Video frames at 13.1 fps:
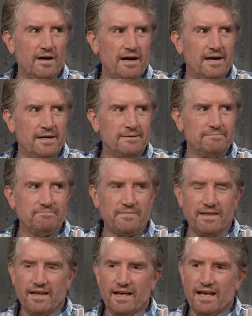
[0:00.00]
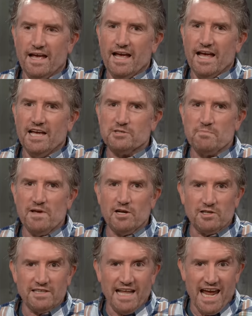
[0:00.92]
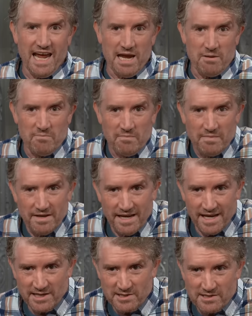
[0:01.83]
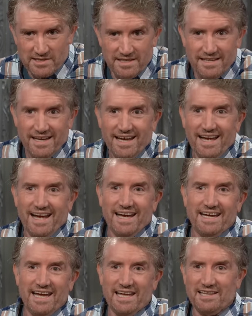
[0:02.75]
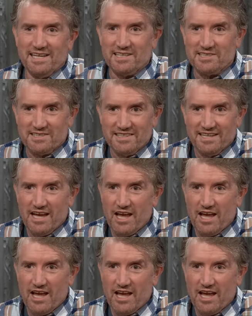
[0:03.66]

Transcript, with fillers: Uh, his middle name is, get this,